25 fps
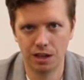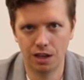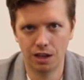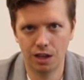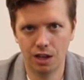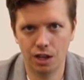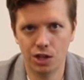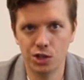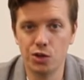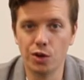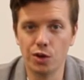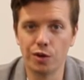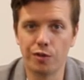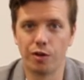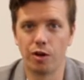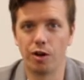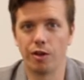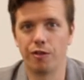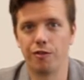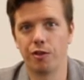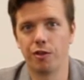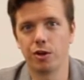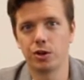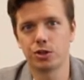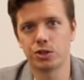So for
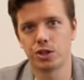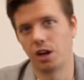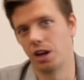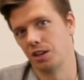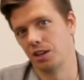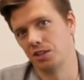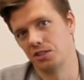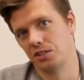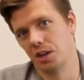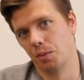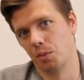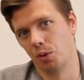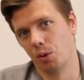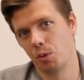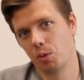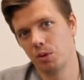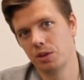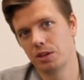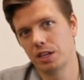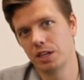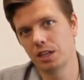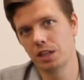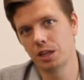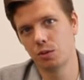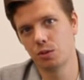our first concept, when we're
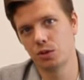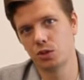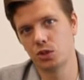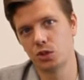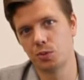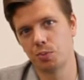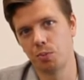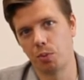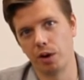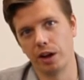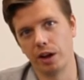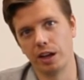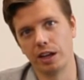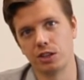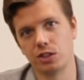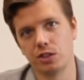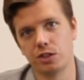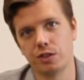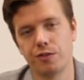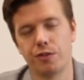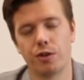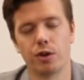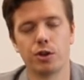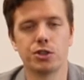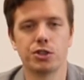dealing with springs,
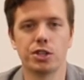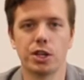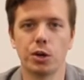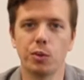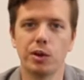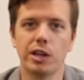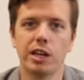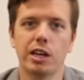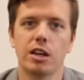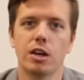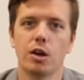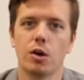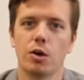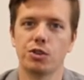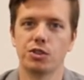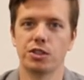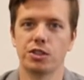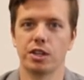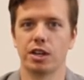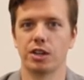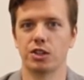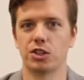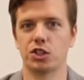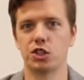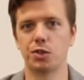the first thing we need to know is
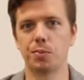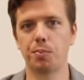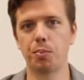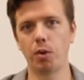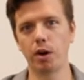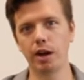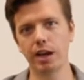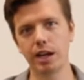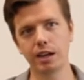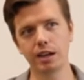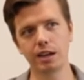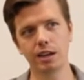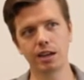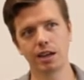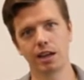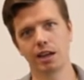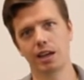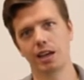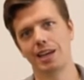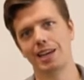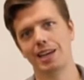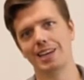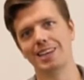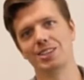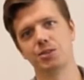that a spring
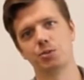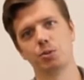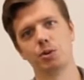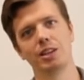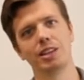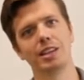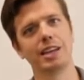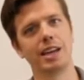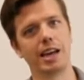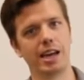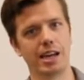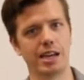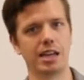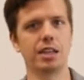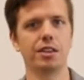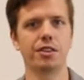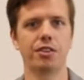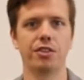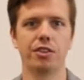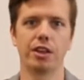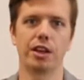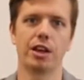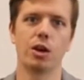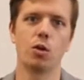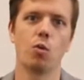is really
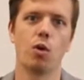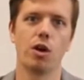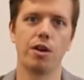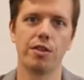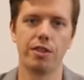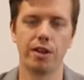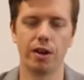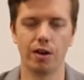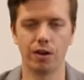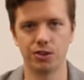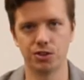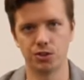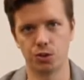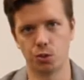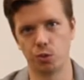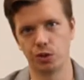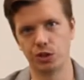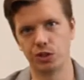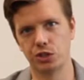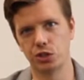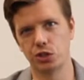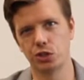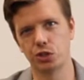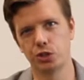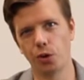anything where there is a
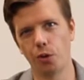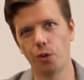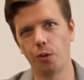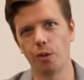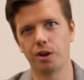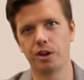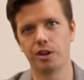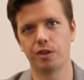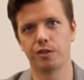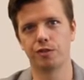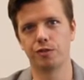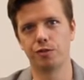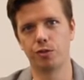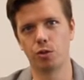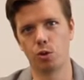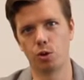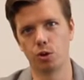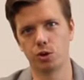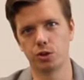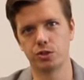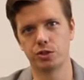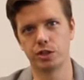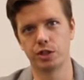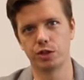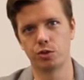restorative
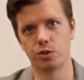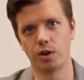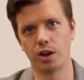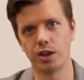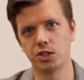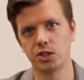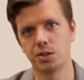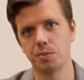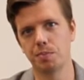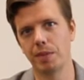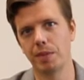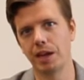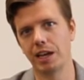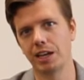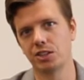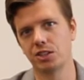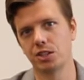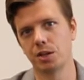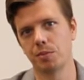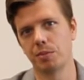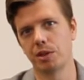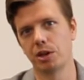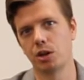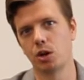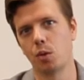force that tries to make
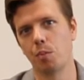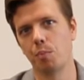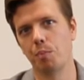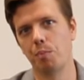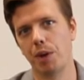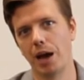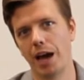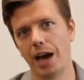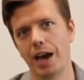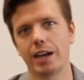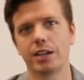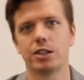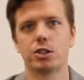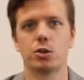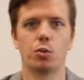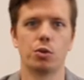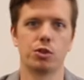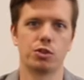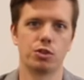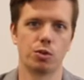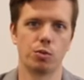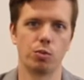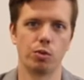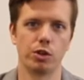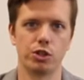something go back to
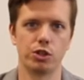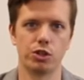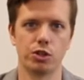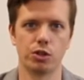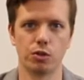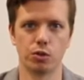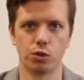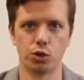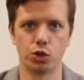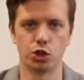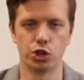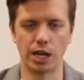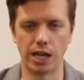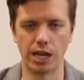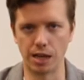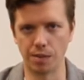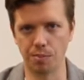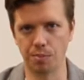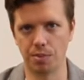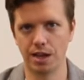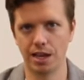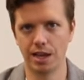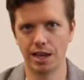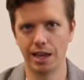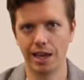its original shape.
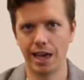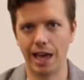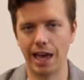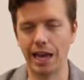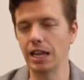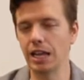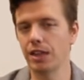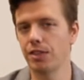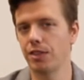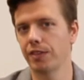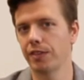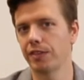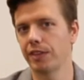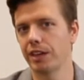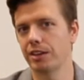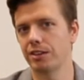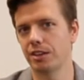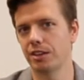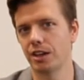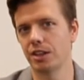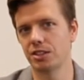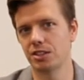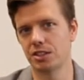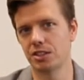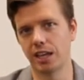Anything that
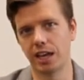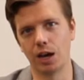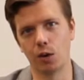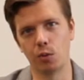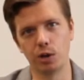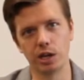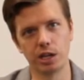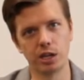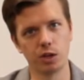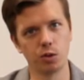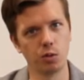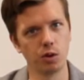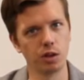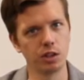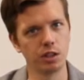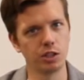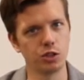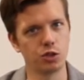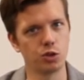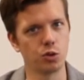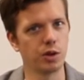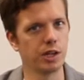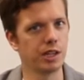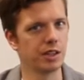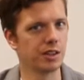does that, we can really
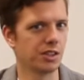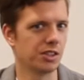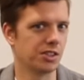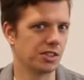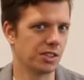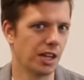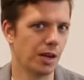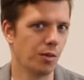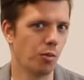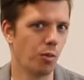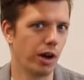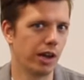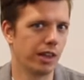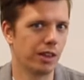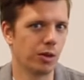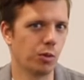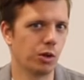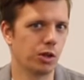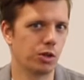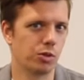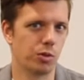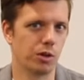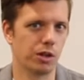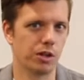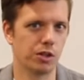treat the same way that
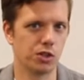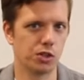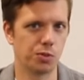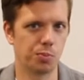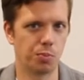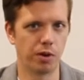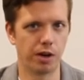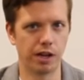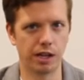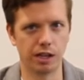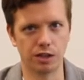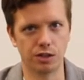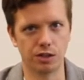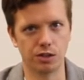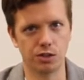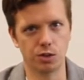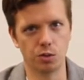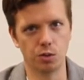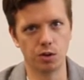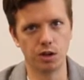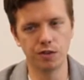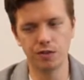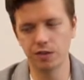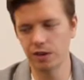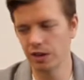we treat a spring.
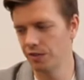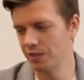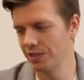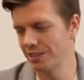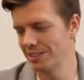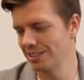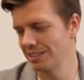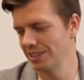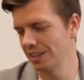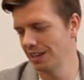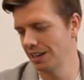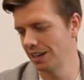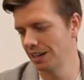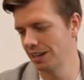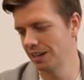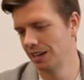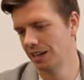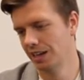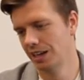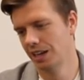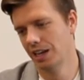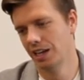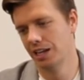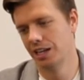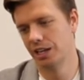So even if it's not,
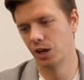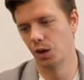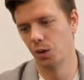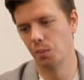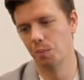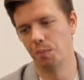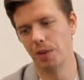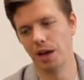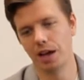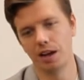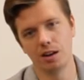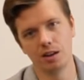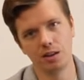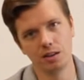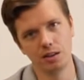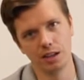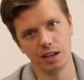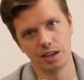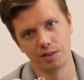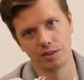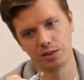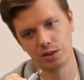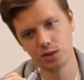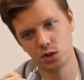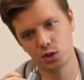metal
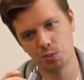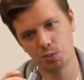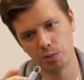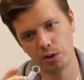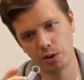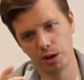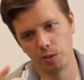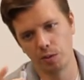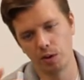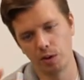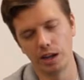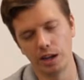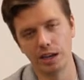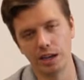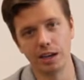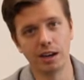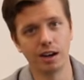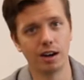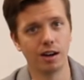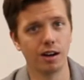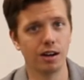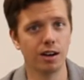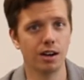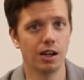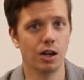like this spring right
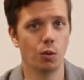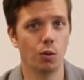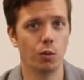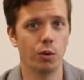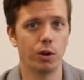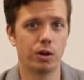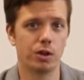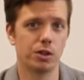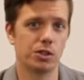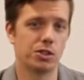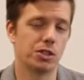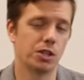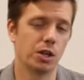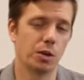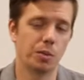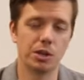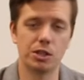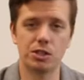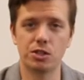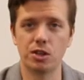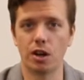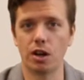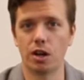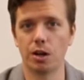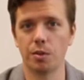here, we could still be
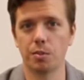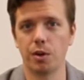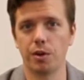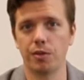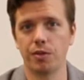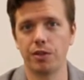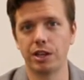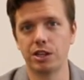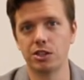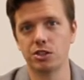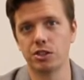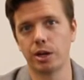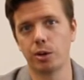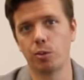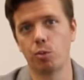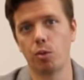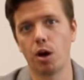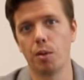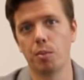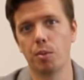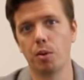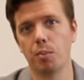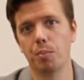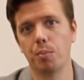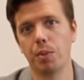talking about things like
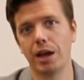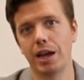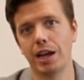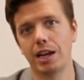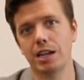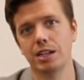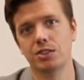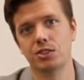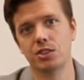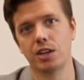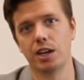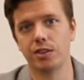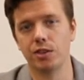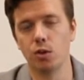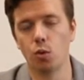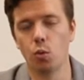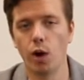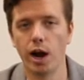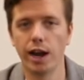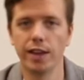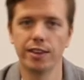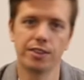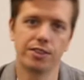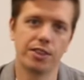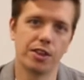rubber bands, and the
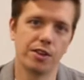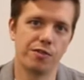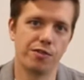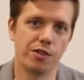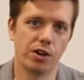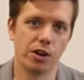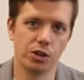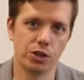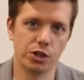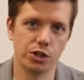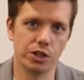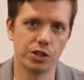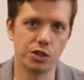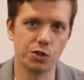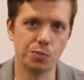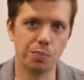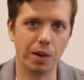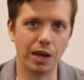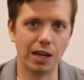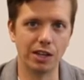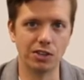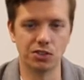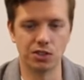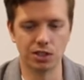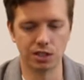way that they function is
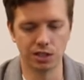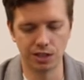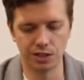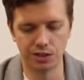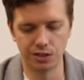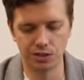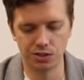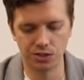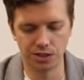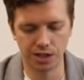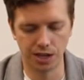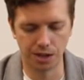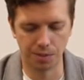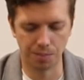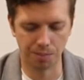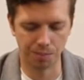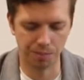basically the same.